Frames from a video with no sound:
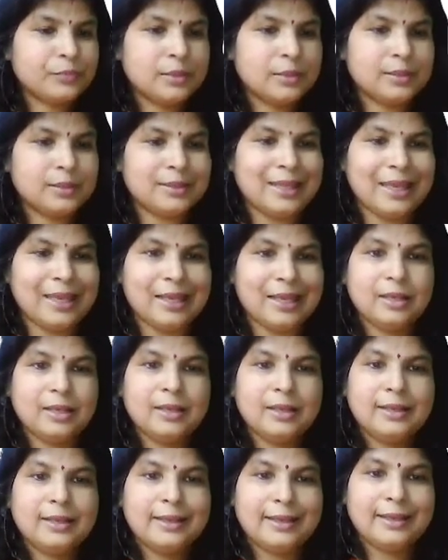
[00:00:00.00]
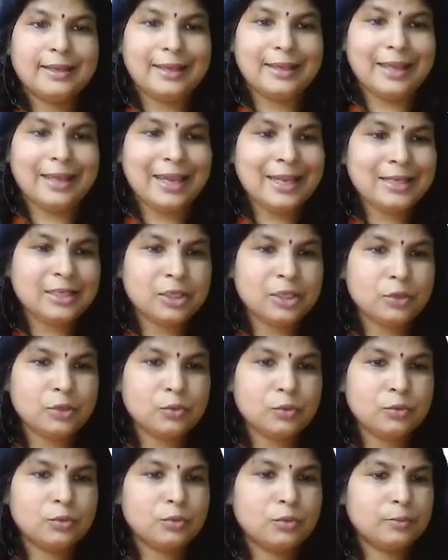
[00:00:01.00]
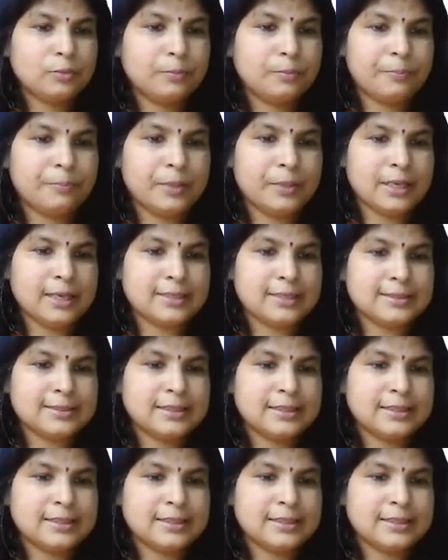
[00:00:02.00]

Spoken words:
Then 8u plus